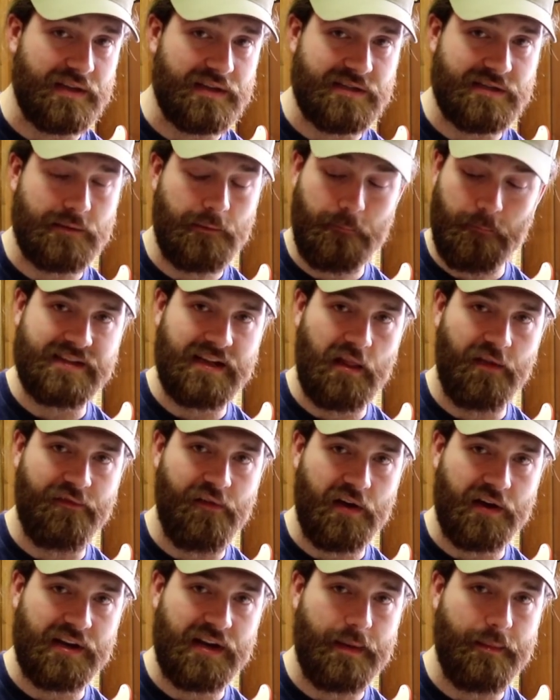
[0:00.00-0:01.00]
This
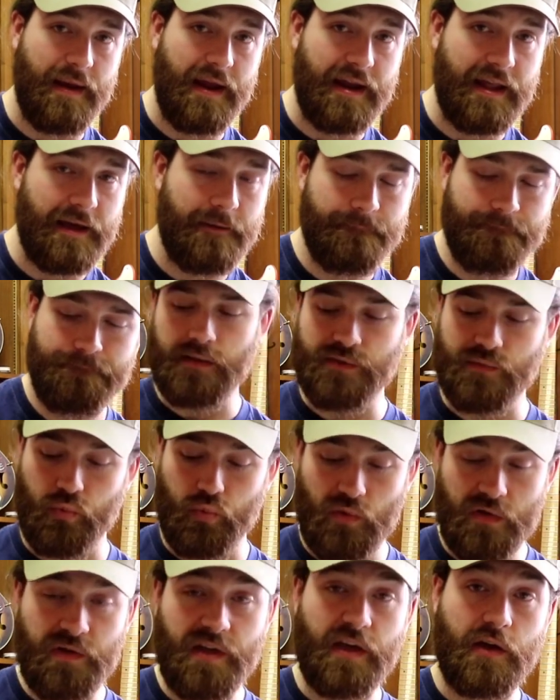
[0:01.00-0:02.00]
Telefunken M80 is
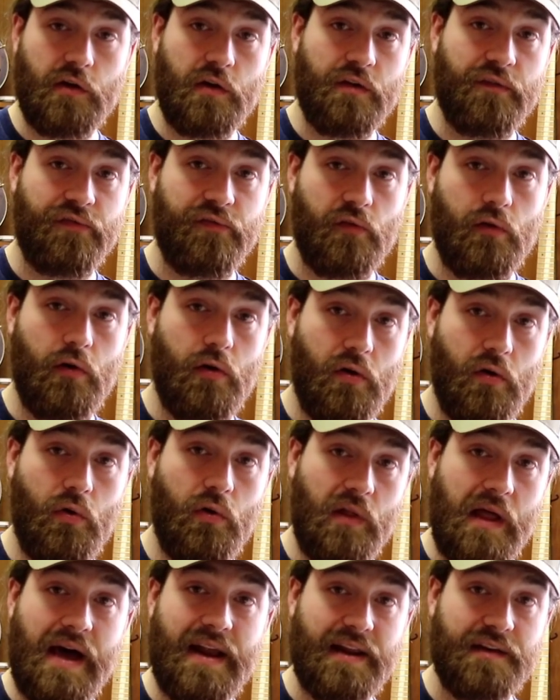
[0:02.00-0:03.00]
really good for a
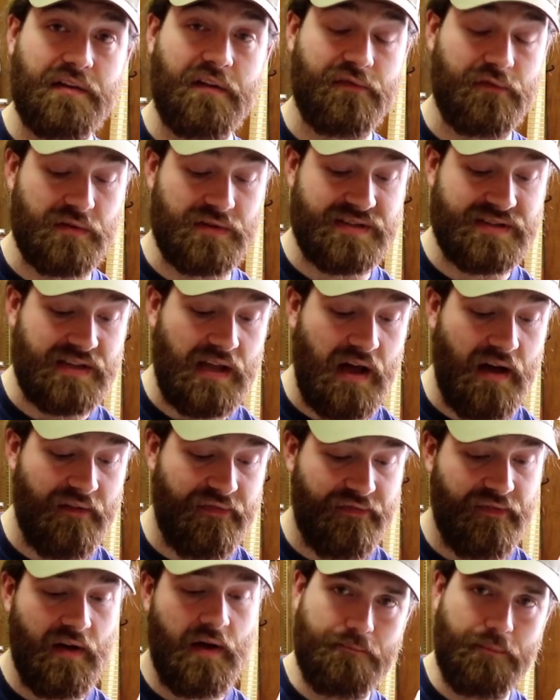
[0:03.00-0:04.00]
whole lot of different
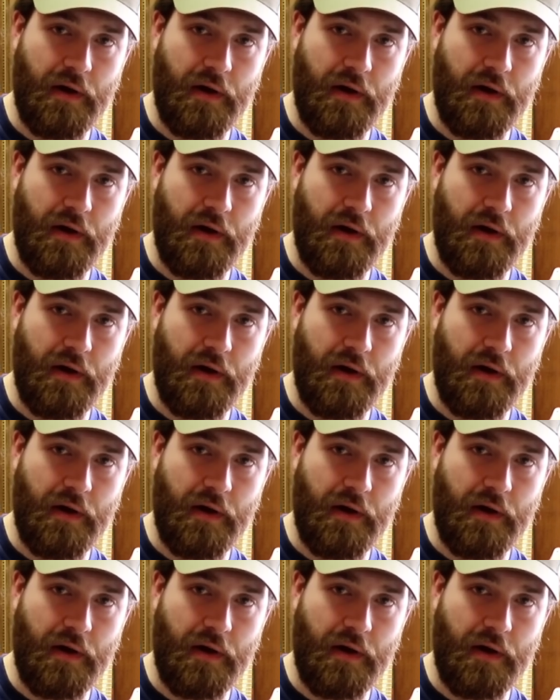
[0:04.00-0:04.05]
stuff.